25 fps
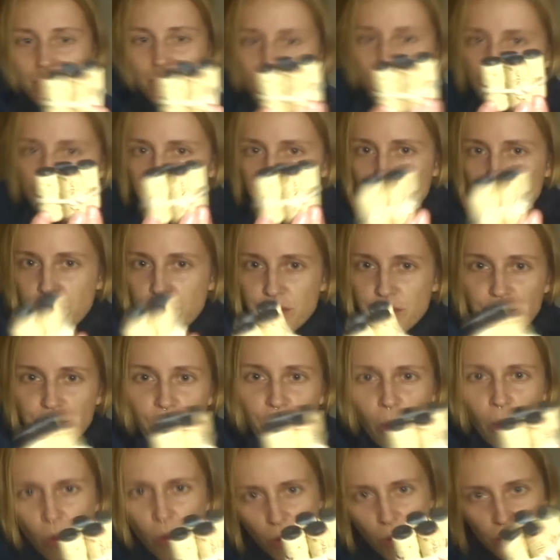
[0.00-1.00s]
It's a bunch of
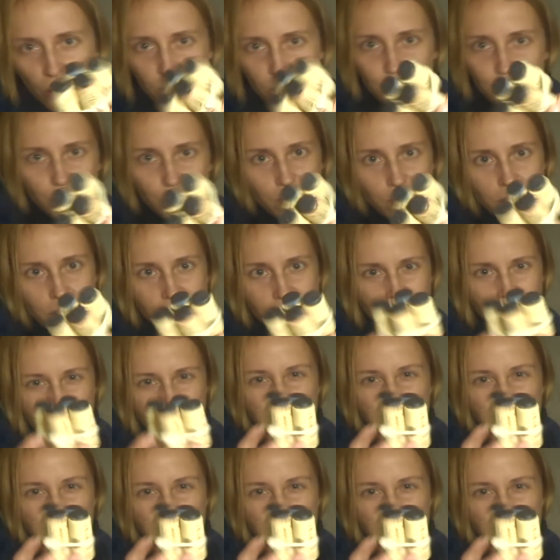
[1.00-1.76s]
corks with like